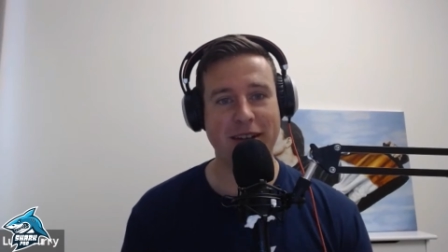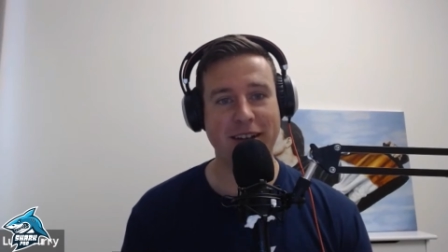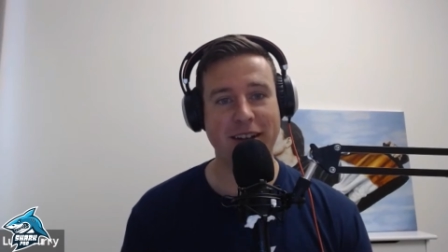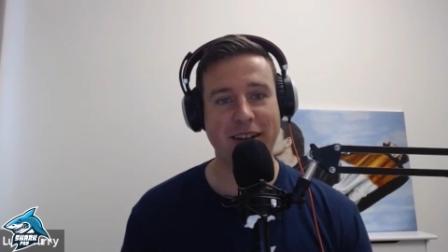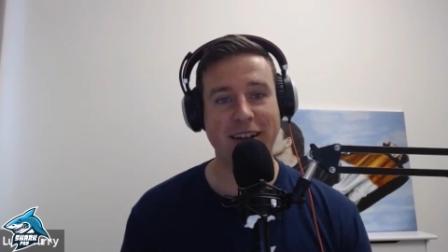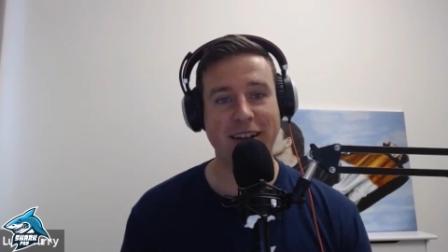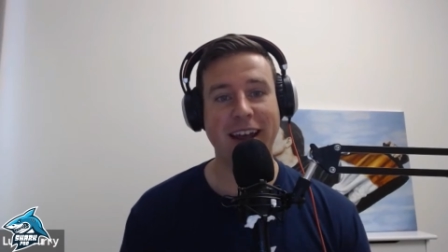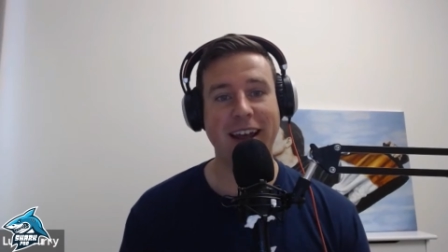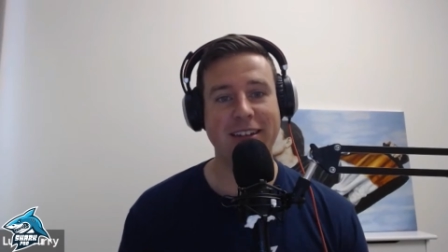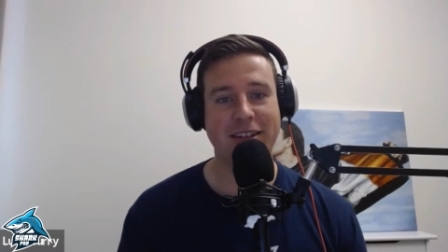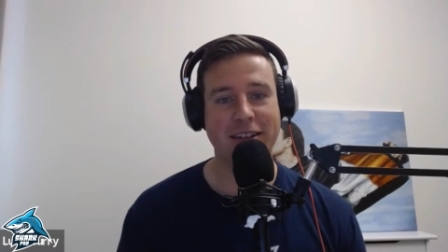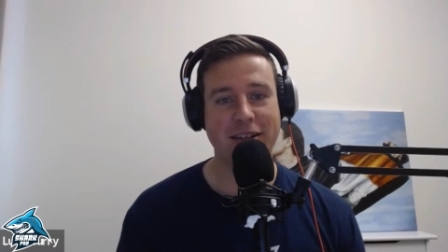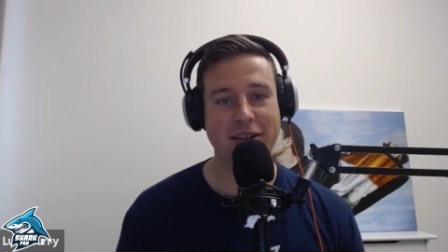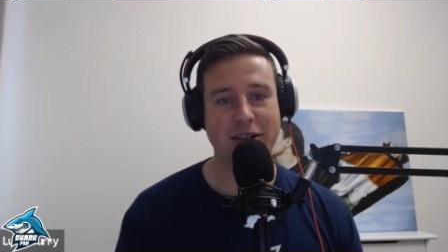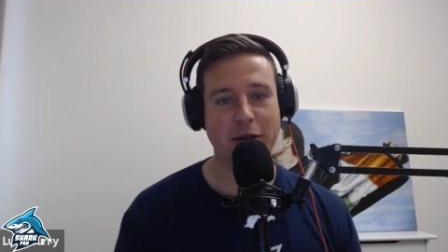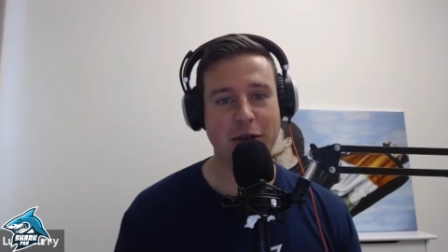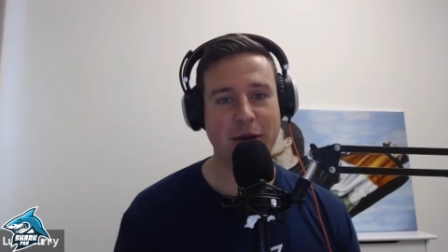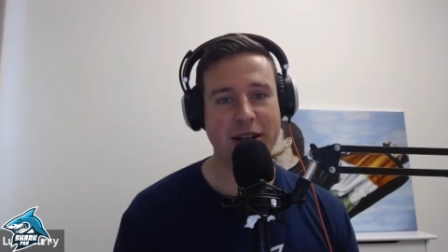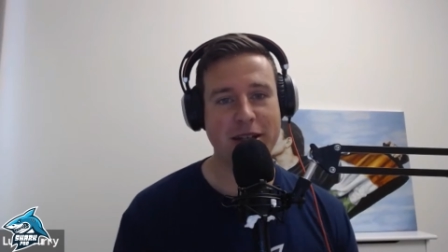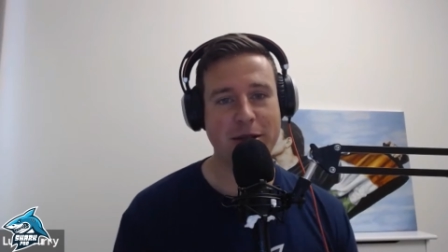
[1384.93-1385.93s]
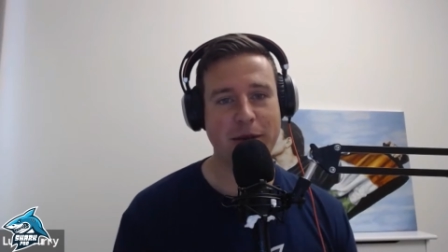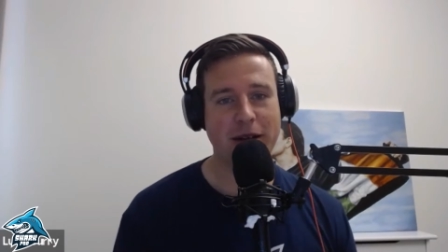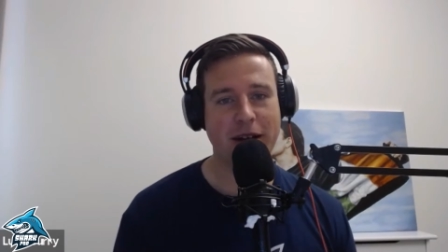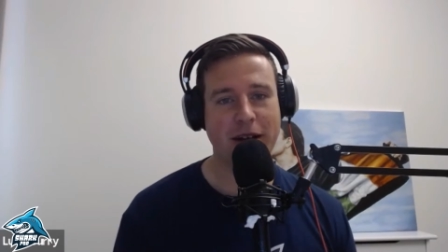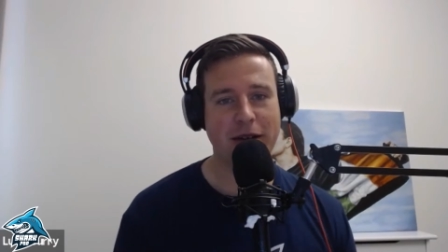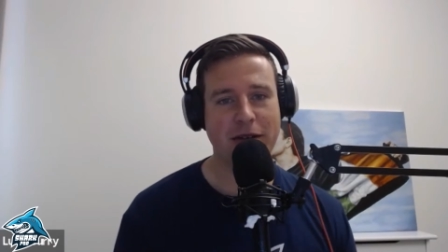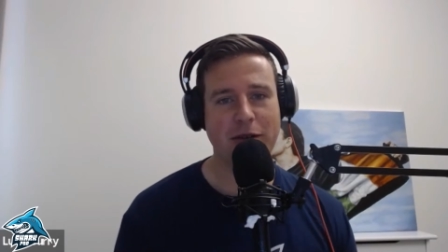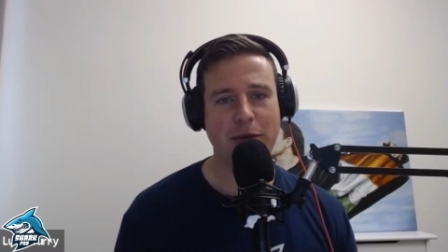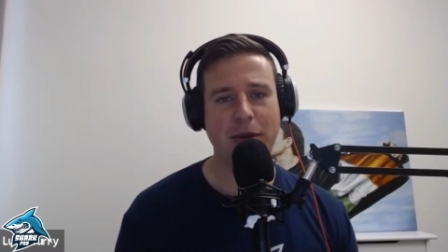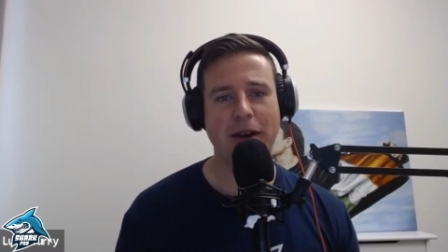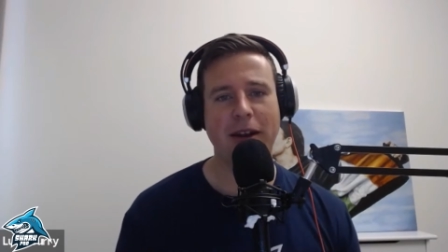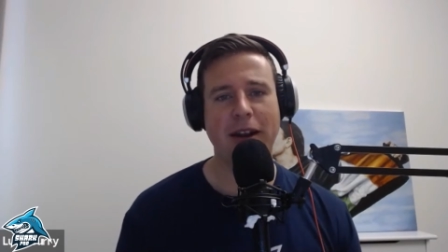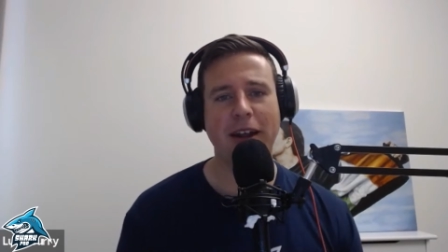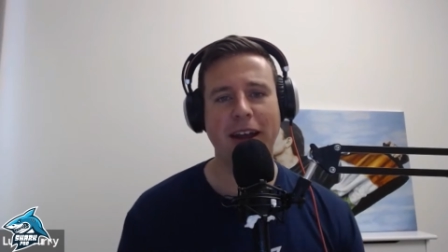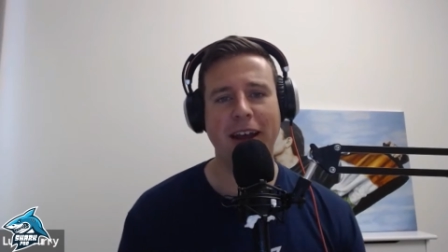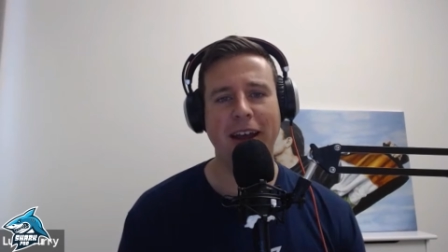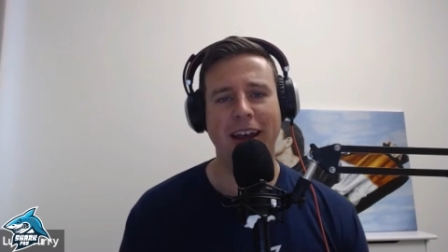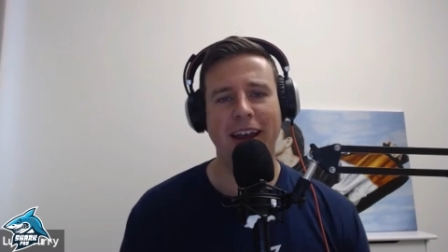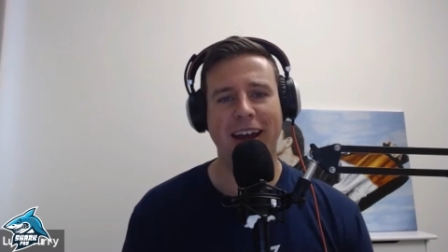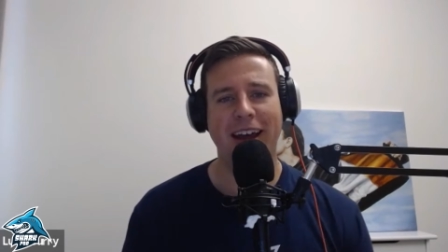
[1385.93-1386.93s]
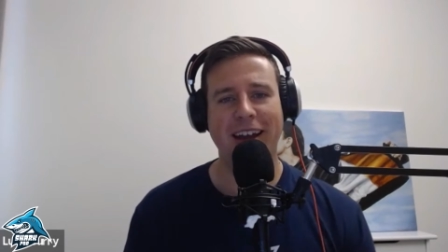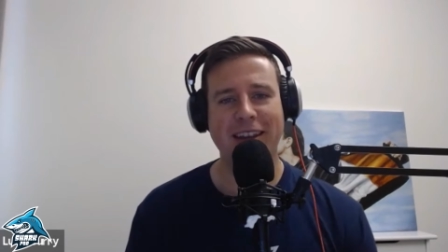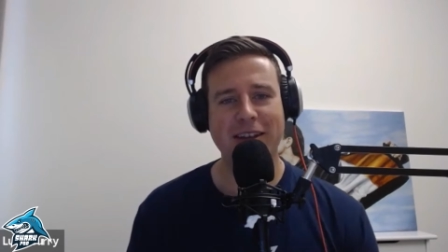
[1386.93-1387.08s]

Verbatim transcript: in case there's too many spin-offs but uh,